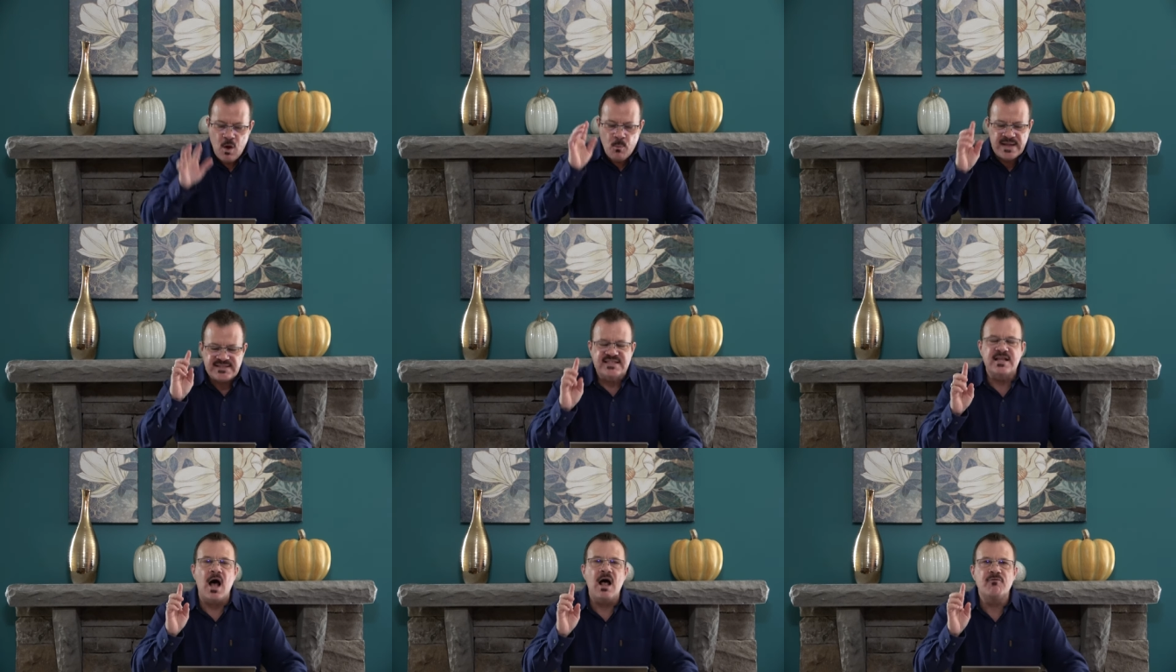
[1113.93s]
when
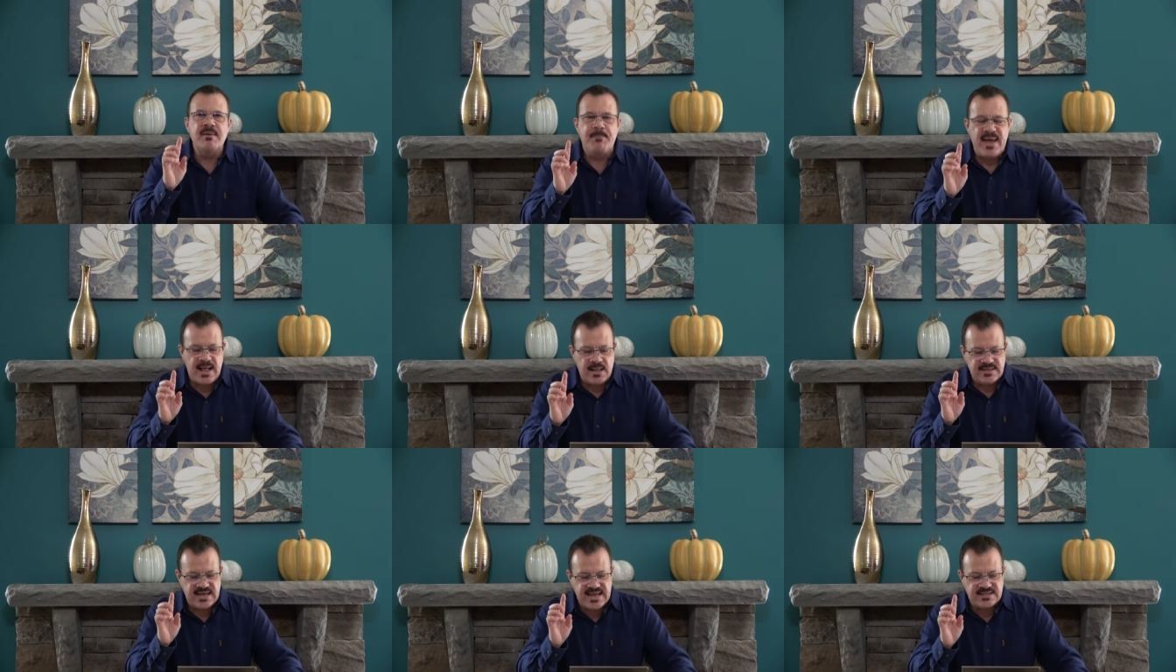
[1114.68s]
Saul
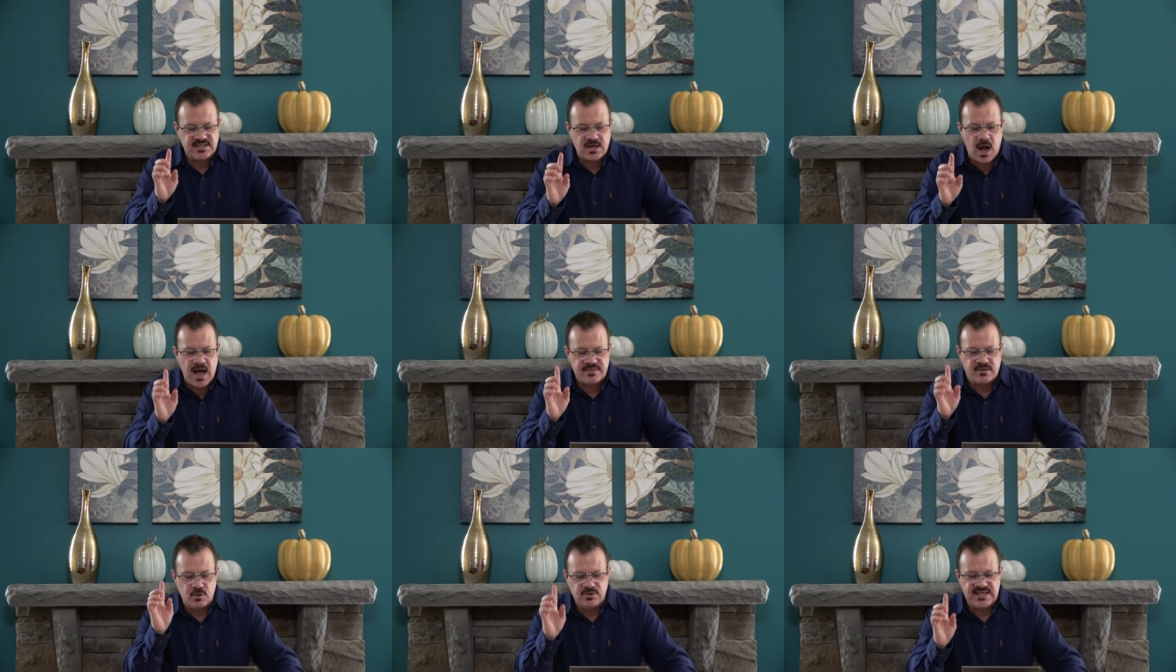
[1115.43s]
rebelled against
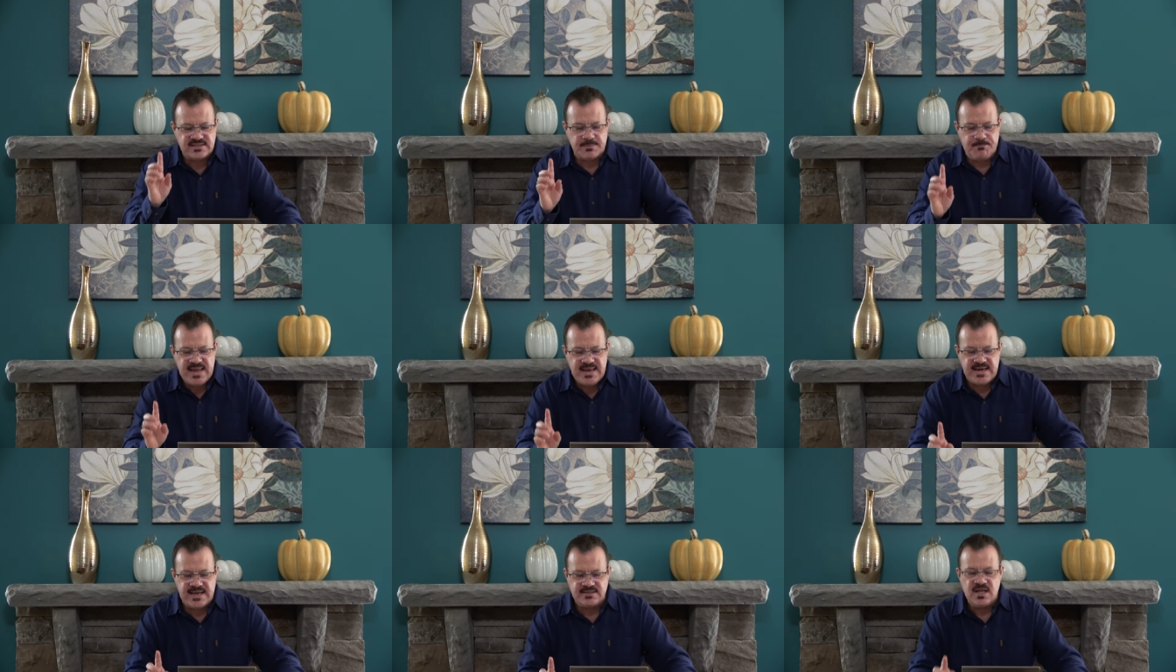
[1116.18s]
God through
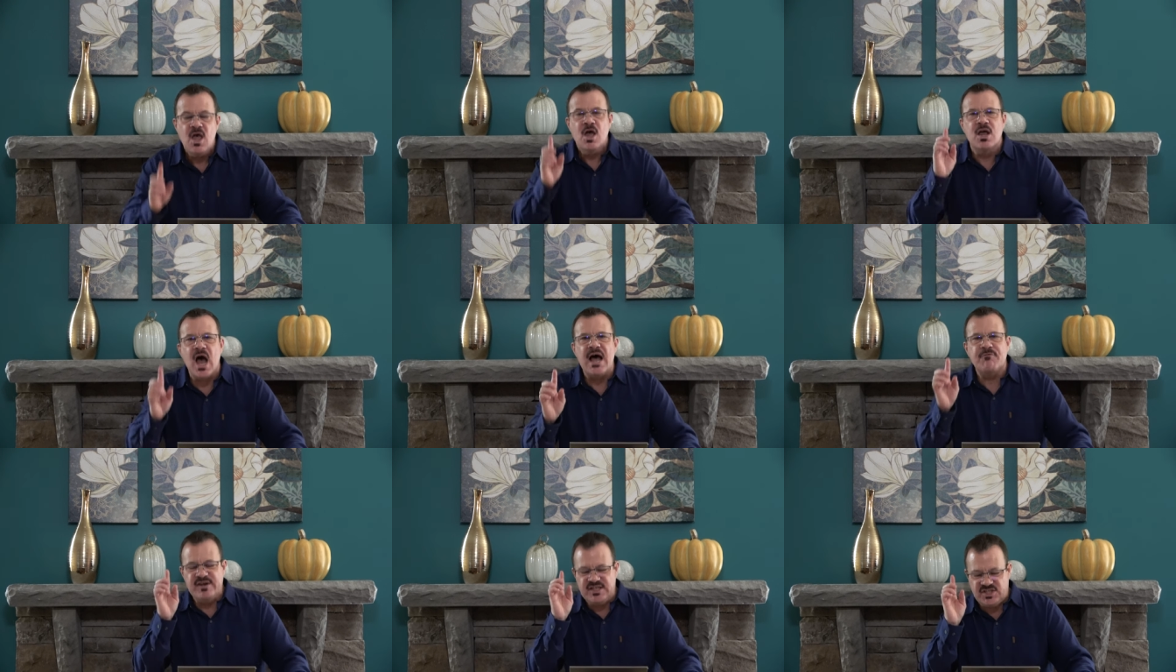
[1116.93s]
disobedience,
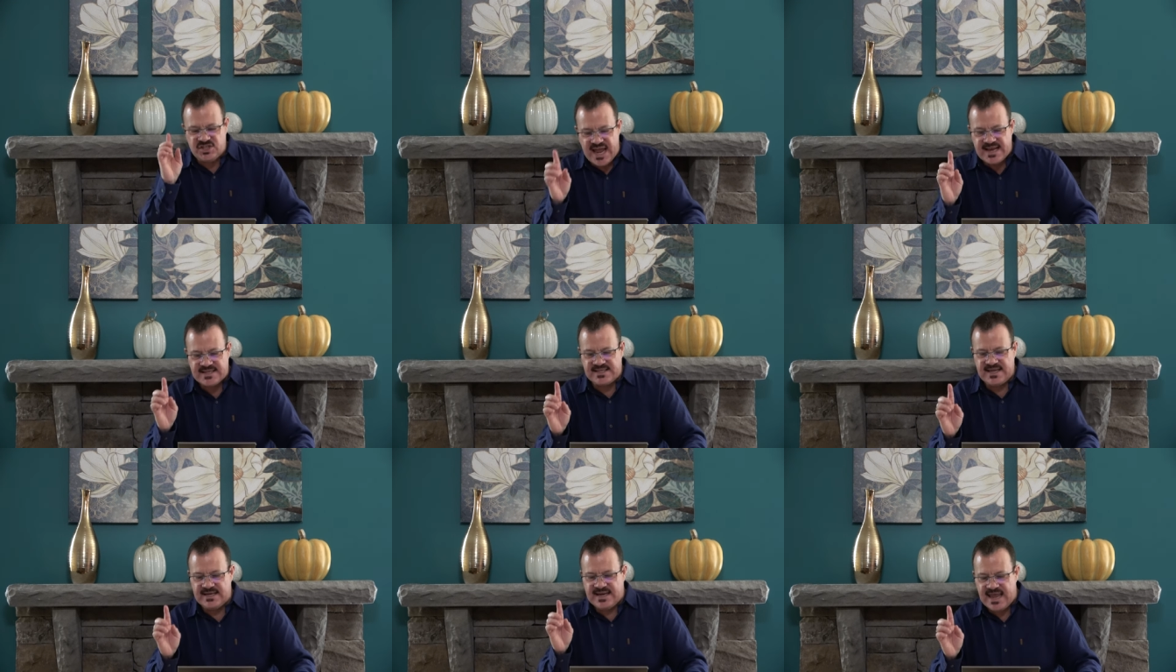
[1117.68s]
God
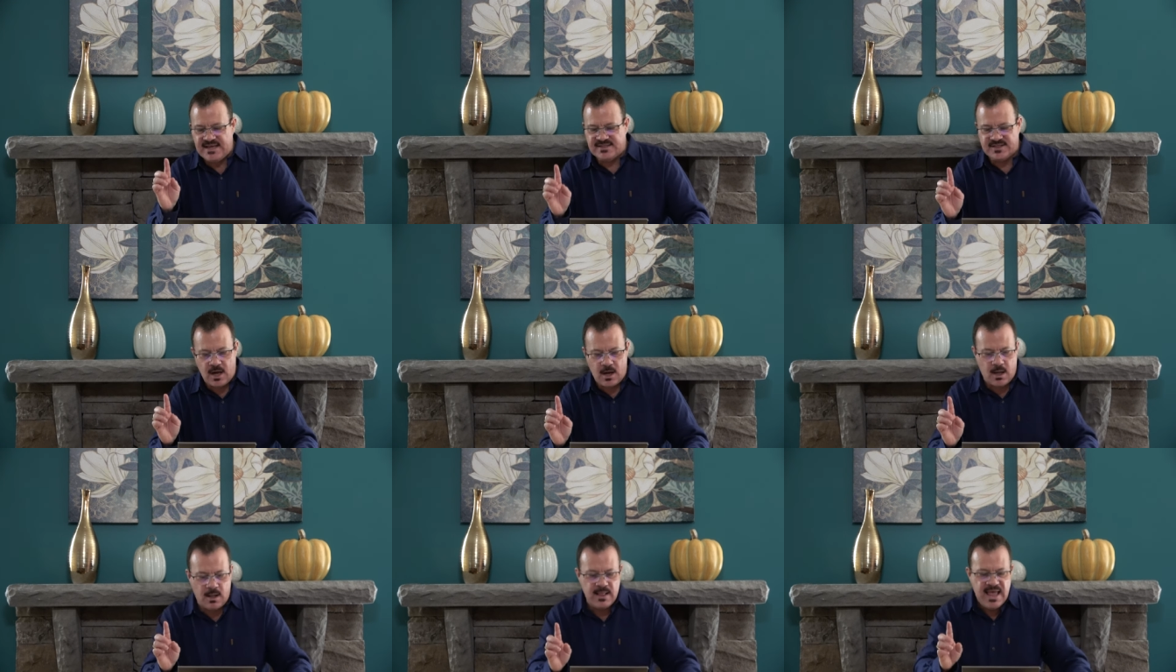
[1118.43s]
rejected King
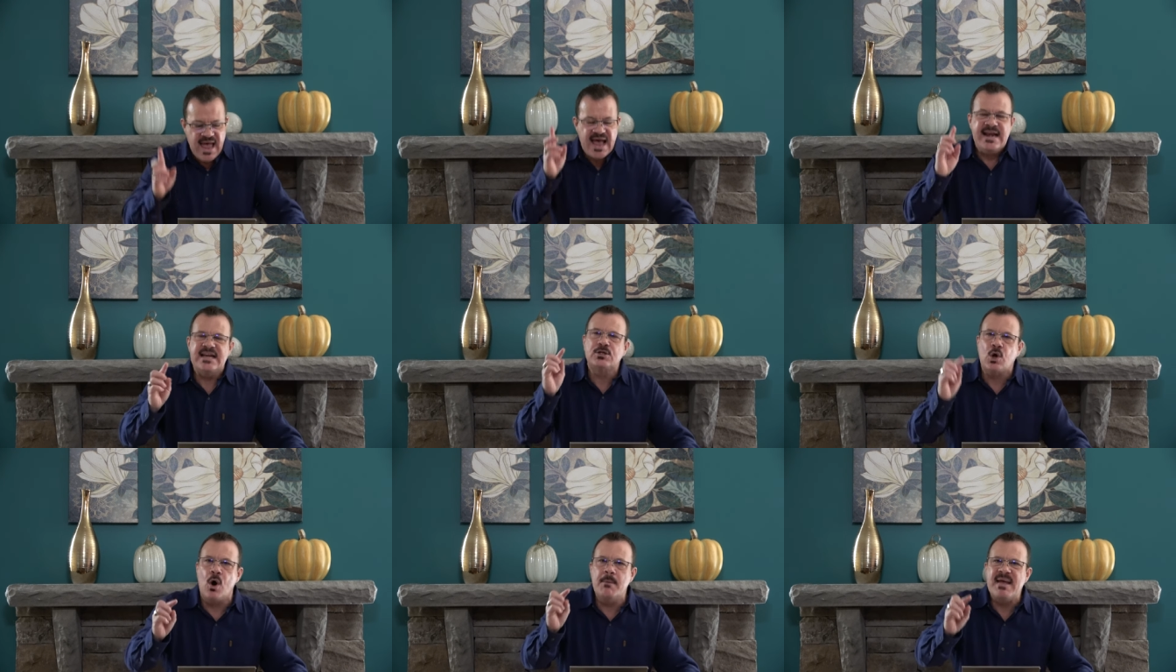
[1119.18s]
Saul and a
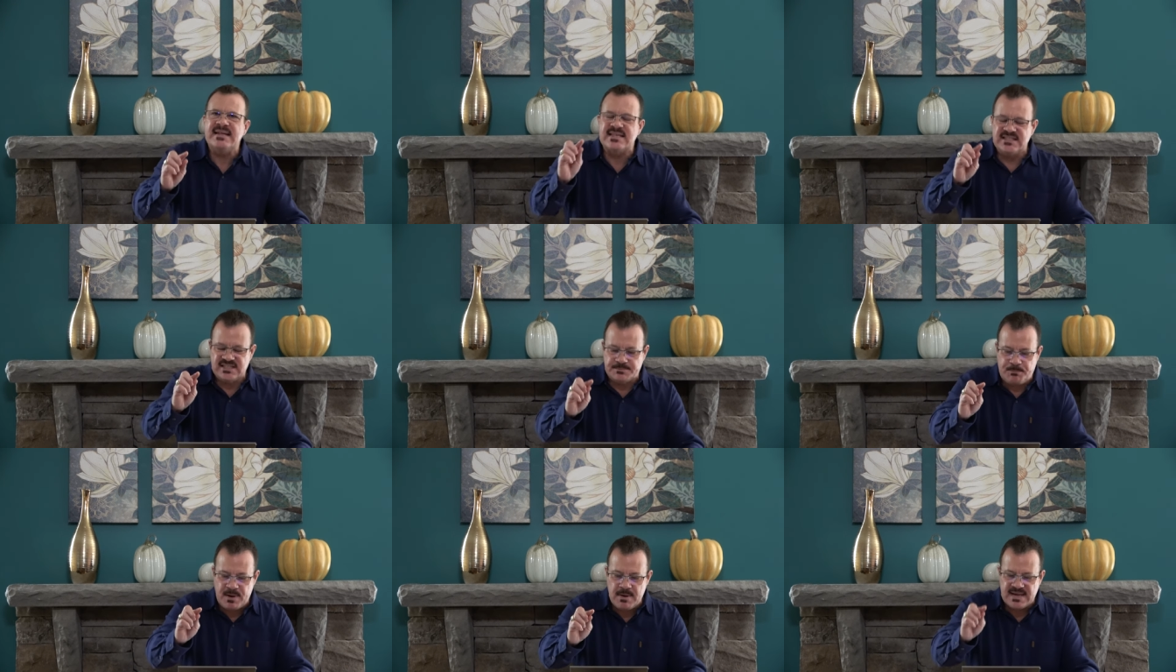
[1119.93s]
tormented
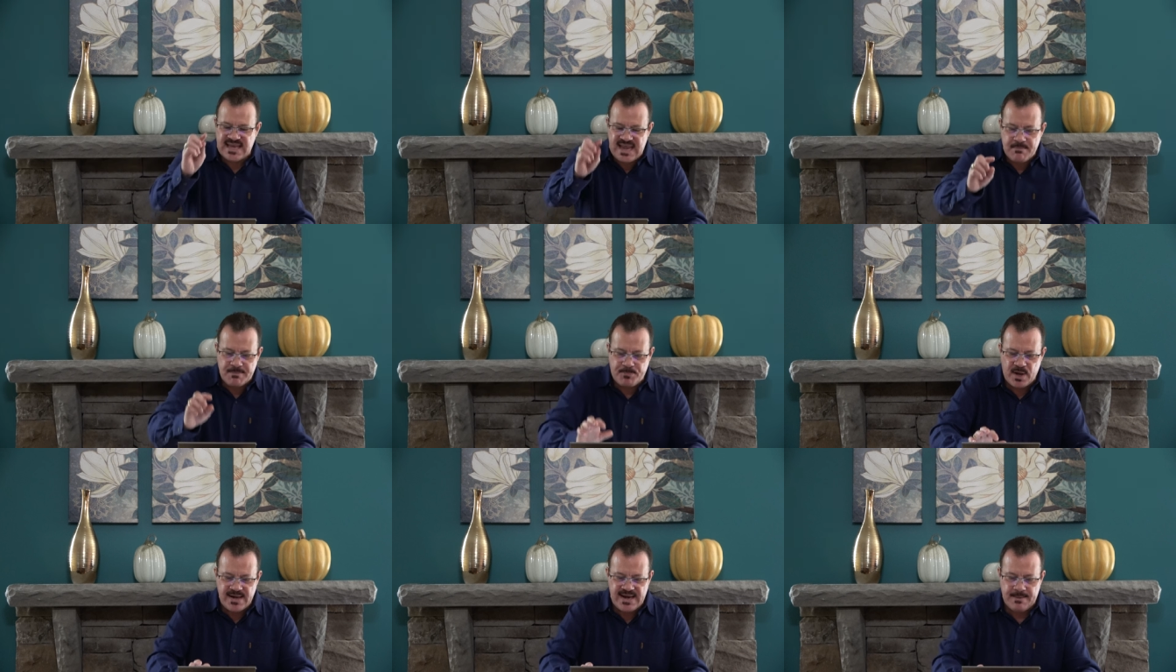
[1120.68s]
spirit came
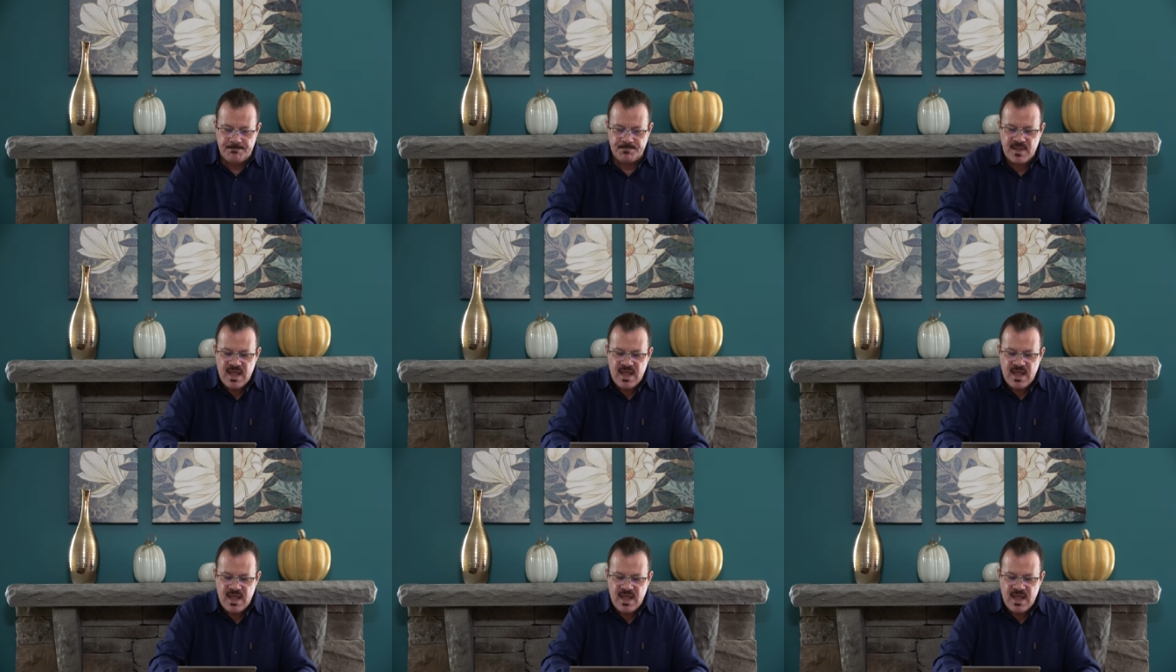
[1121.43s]
upon him.